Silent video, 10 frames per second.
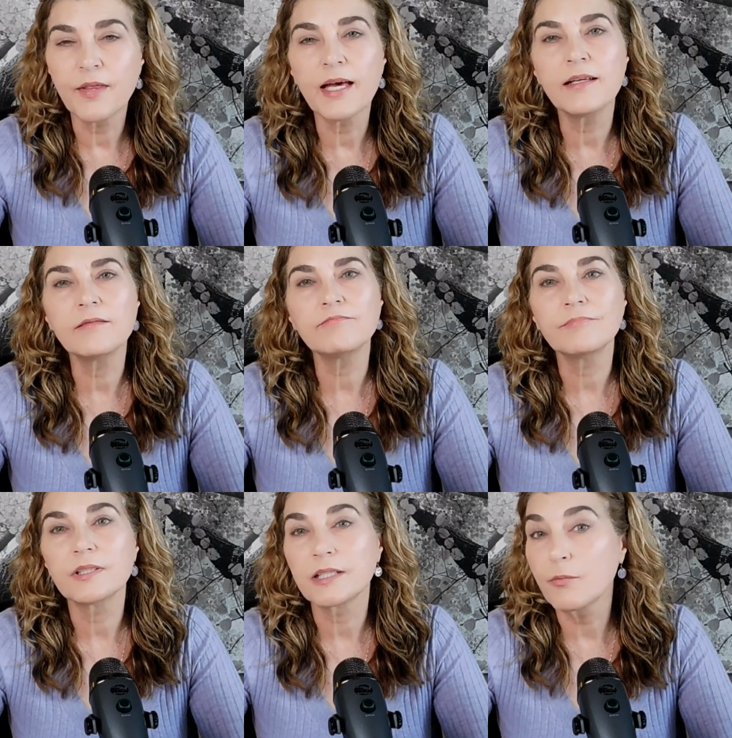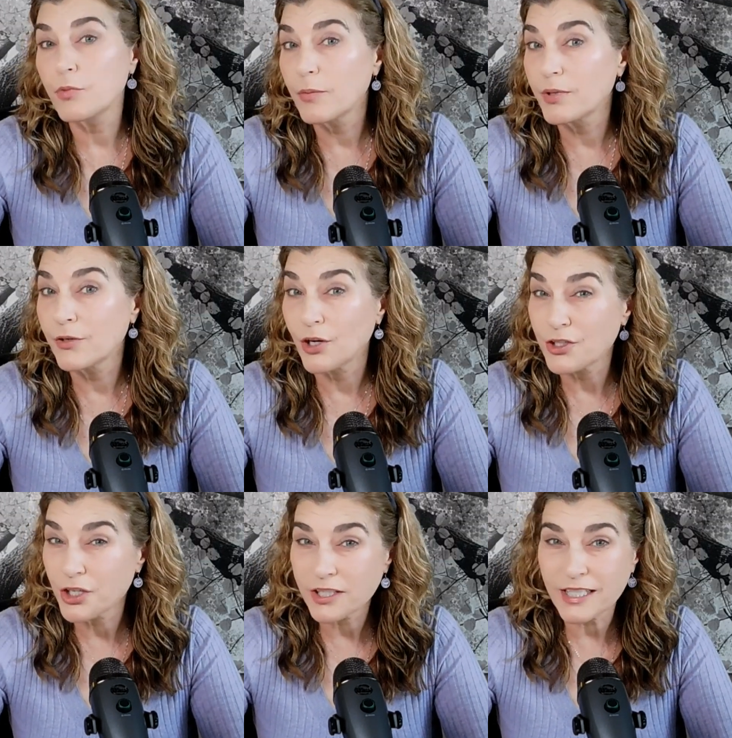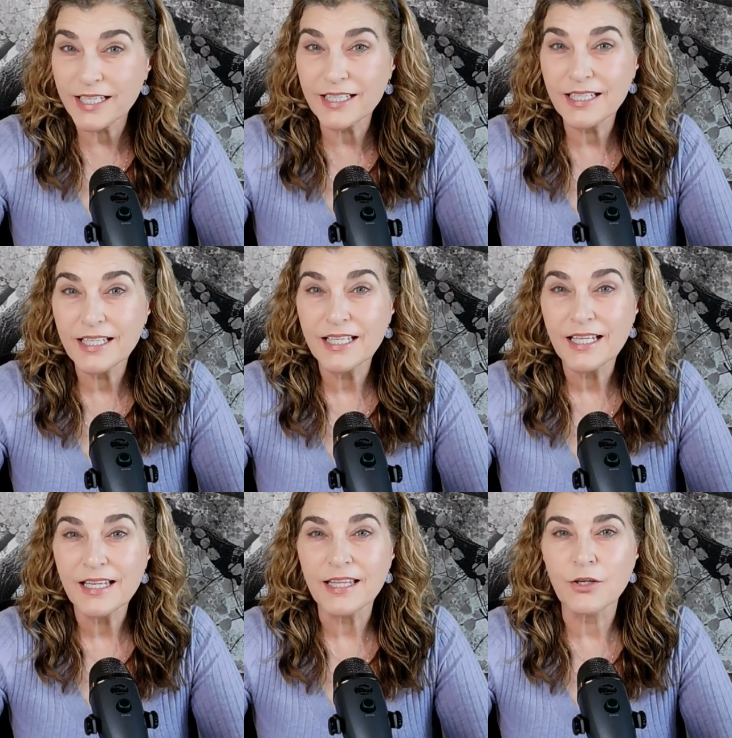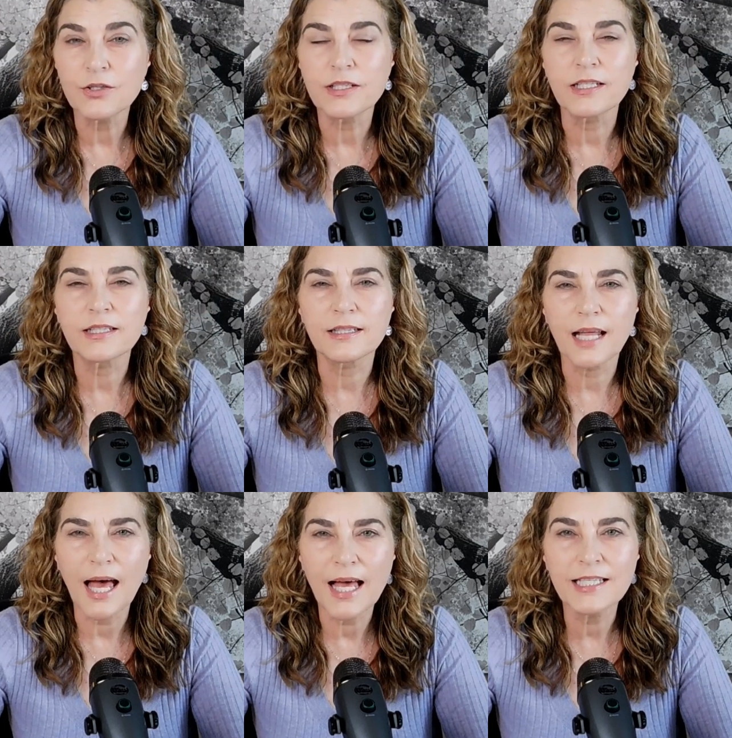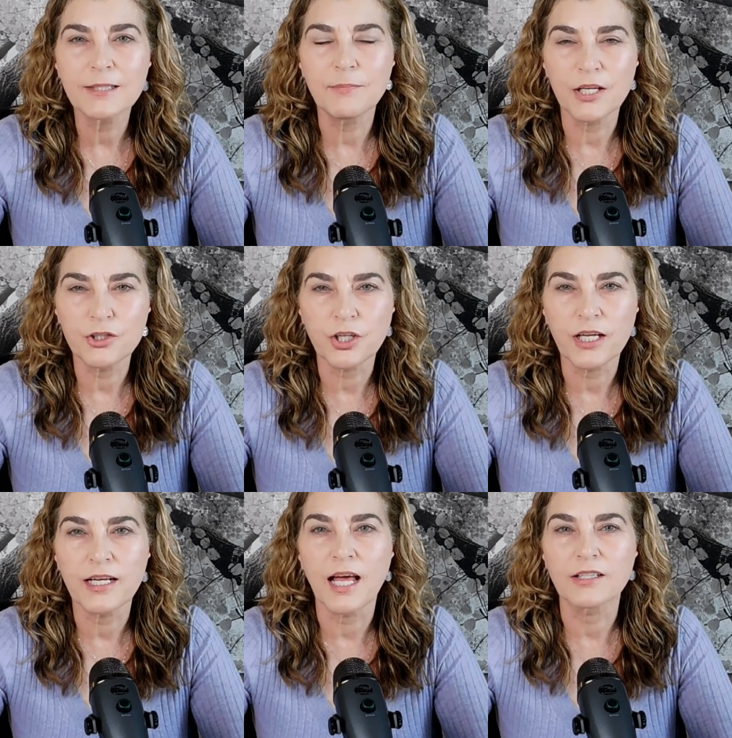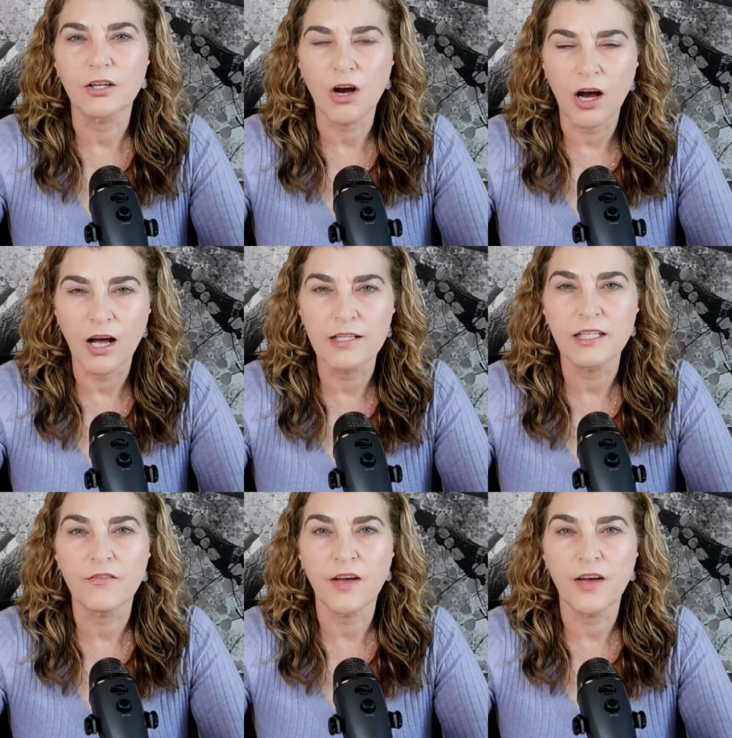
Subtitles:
then, somewhat begrudgingly, there's this last mention as a cause of